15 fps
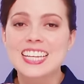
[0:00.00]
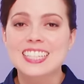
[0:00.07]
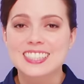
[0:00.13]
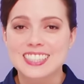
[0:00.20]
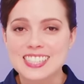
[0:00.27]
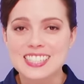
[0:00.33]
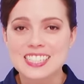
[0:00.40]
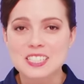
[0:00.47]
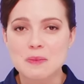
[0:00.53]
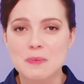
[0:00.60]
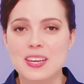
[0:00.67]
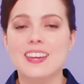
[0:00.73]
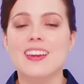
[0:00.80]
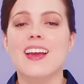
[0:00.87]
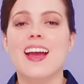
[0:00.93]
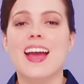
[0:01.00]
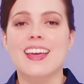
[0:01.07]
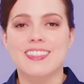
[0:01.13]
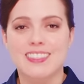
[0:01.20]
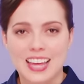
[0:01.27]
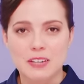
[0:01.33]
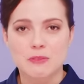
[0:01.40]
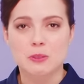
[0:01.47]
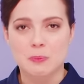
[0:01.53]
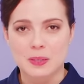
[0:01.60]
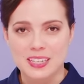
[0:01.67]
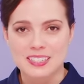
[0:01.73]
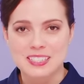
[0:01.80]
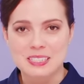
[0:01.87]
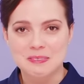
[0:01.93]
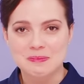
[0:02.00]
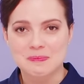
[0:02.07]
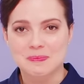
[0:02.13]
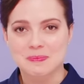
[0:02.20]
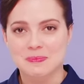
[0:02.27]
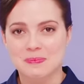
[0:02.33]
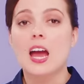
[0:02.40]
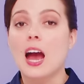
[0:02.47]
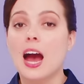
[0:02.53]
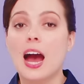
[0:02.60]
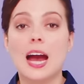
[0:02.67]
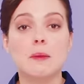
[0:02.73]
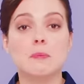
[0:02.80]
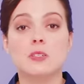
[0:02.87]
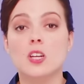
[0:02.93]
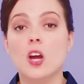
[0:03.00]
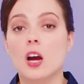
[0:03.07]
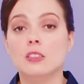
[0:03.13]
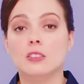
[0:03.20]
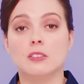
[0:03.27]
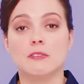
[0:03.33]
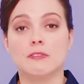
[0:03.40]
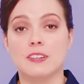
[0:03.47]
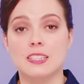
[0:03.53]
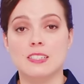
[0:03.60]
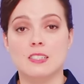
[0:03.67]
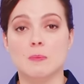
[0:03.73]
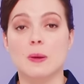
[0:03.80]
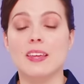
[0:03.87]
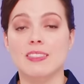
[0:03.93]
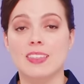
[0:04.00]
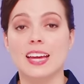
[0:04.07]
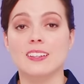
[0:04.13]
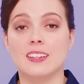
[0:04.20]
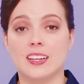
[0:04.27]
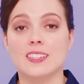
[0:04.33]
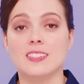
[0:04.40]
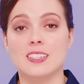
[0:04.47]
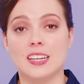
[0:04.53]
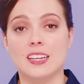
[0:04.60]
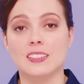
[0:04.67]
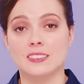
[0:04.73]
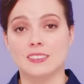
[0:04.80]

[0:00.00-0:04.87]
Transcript: Listen to me and then repeat. I'm not convinced by that idea.